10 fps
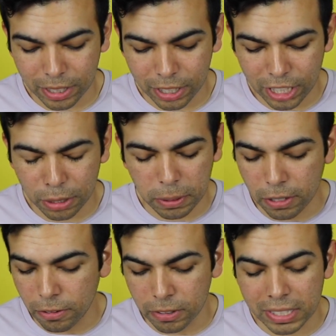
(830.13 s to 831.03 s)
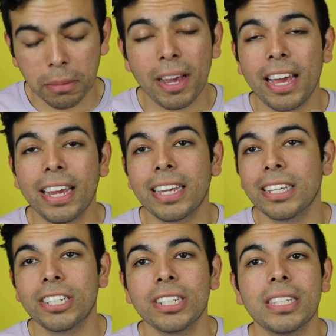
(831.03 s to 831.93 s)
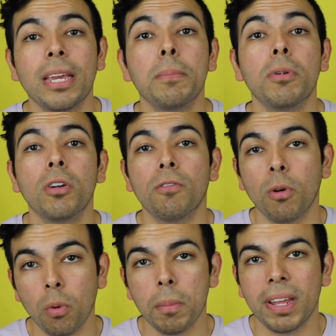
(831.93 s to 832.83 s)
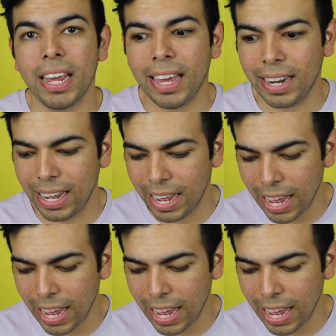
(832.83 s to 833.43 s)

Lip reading: she's beautiful. Salma Hayek is just a beautiful woman, and